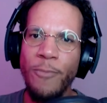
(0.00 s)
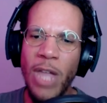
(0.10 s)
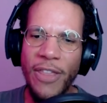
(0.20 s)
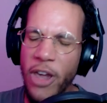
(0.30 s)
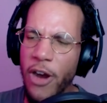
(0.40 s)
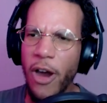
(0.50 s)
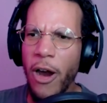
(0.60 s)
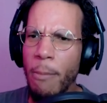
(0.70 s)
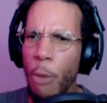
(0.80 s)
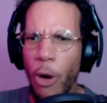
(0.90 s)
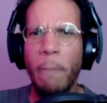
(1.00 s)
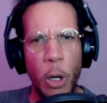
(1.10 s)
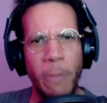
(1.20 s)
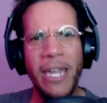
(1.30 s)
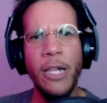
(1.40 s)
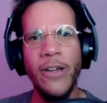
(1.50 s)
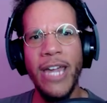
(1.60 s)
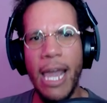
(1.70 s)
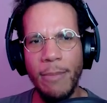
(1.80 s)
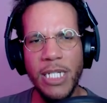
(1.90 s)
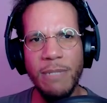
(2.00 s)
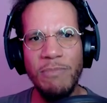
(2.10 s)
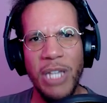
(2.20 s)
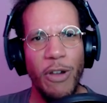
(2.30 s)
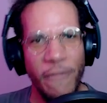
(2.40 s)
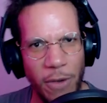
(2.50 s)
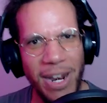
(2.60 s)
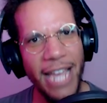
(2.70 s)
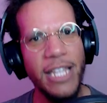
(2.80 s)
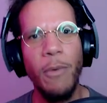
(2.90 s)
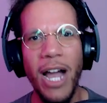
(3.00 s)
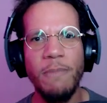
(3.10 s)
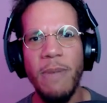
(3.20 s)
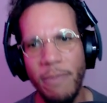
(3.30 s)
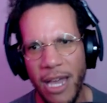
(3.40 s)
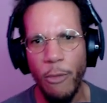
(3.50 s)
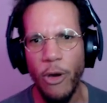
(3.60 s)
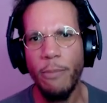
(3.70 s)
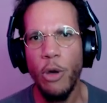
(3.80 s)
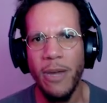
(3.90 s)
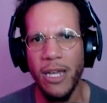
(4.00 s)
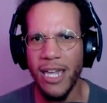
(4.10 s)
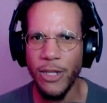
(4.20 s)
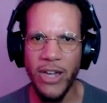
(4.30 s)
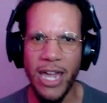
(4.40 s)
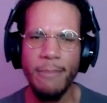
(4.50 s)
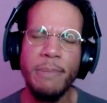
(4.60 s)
There are more Poop Killer games. So if you'd like to watch me play more Poop Killer games,